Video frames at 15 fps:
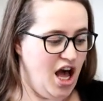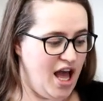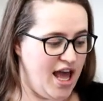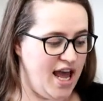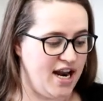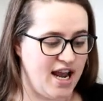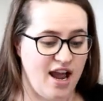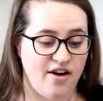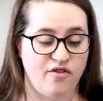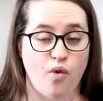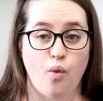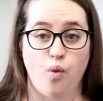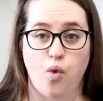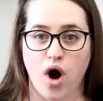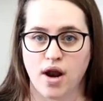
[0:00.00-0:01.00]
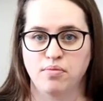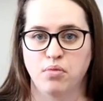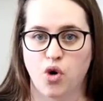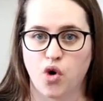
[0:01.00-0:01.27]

And I have one